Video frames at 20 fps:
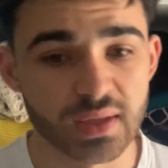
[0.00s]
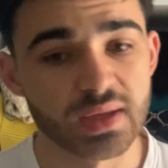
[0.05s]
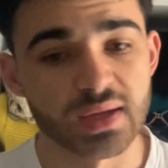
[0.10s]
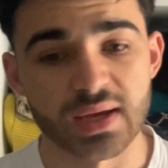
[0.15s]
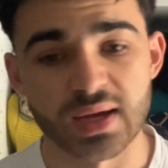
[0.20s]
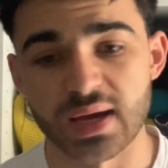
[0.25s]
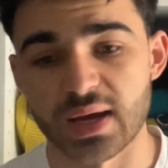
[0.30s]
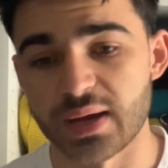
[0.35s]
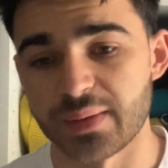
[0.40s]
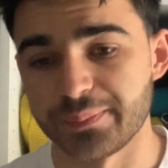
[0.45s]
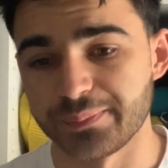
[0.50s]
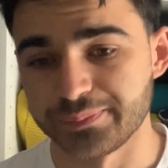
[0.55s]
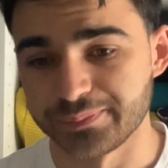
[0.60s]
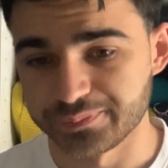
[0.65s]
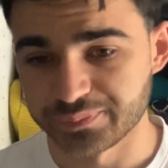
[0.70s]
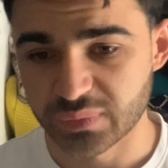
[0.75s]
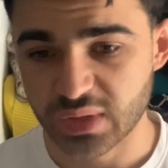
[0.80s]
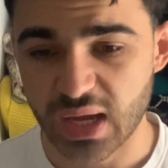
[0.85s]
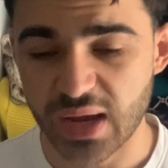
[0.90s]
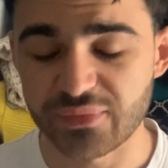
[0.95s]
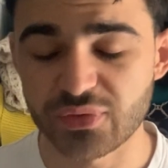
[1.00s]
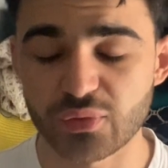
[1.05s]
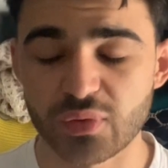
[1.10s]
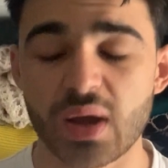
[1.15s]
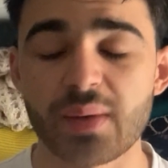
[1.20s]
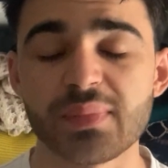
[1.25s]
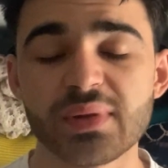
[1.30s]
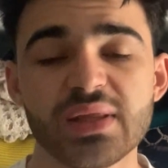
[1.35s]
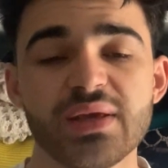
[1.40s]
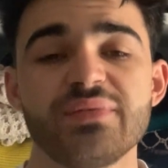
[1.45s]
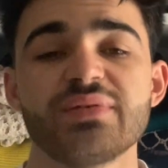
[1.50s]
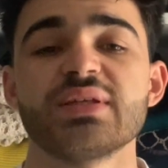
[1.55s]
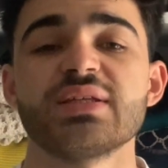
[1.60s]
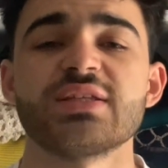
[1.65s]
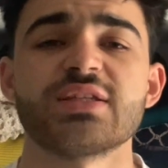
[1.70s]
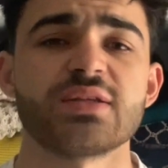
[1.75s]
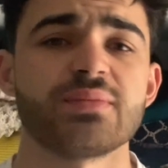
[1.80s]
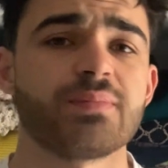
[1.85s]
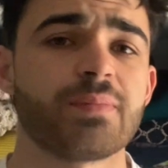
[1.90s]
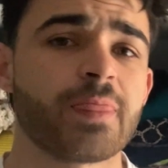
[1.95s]
Have the right belief
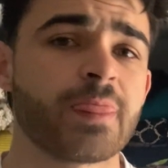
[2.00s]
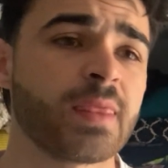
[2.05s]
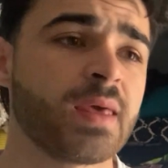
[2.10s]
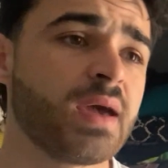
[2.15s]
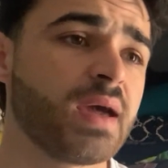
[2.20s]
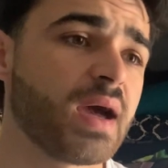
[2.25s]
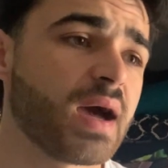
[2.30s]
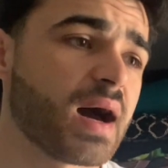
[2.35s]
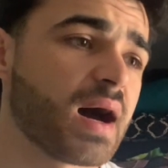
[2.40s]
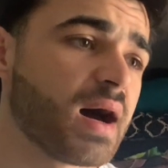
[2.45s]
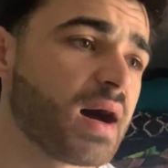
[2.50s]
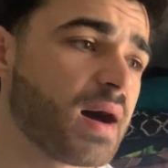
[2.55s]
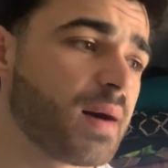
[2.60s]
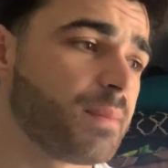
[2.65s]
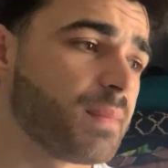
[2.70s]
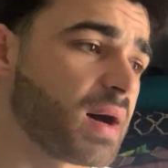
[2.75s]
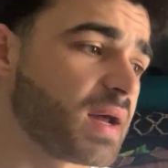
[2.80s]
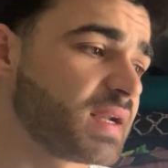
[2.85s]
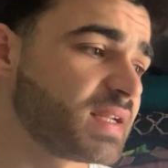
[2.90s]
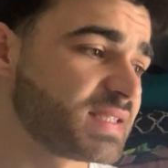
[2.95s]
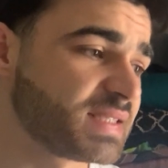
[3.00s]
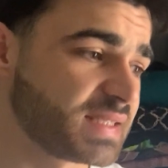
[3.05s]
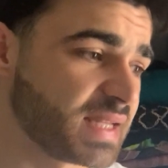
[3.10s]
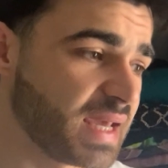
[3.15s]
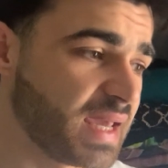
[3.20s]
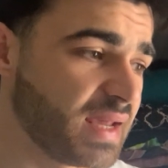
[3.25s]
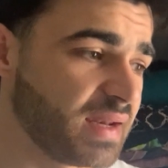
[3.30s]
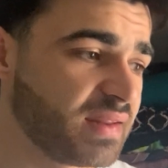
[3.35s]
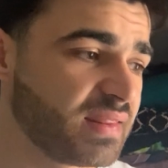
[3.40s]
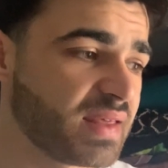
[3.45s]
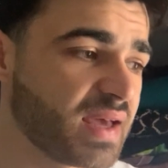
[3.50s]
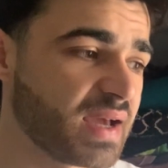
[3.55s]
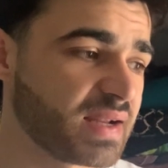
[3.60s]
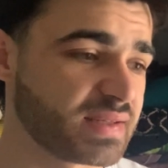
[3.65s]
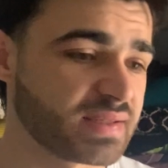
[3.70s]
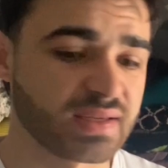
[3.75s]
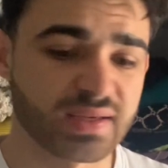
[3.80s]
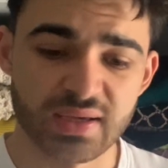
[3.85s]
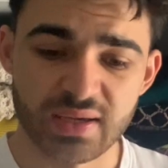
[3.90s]
system. Understand that,